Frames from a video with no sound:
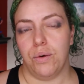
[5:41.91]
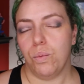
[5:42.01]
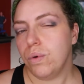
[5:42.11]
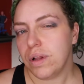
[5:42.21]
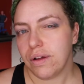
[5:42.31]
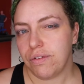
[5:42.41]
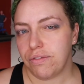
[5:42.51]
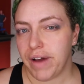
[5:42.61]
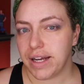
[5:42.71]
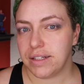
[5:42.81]
will
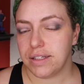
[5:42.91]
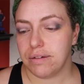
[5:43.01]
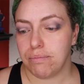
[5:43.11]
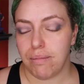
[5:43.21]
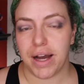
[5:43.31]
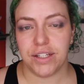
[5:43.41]
affect my